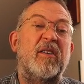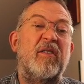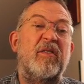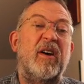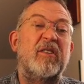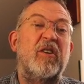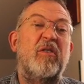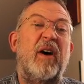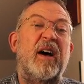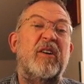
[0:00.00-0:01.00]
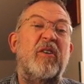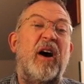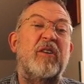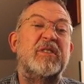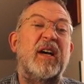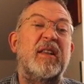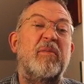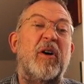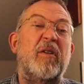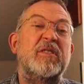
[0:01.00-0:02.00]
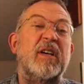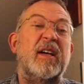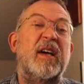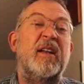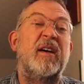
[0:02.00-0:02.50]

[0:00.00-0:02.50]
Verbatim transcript: I don't like go outside the monitor again